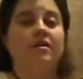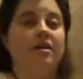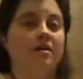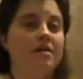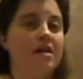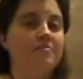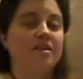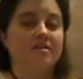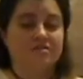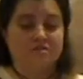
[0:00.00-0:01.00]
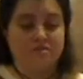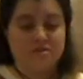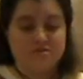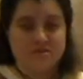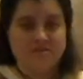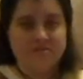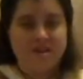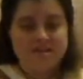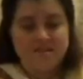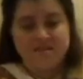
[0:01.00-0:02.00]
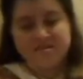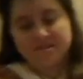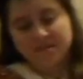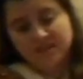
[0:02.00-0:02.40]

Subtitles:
a Middle Eastern grocery to find this,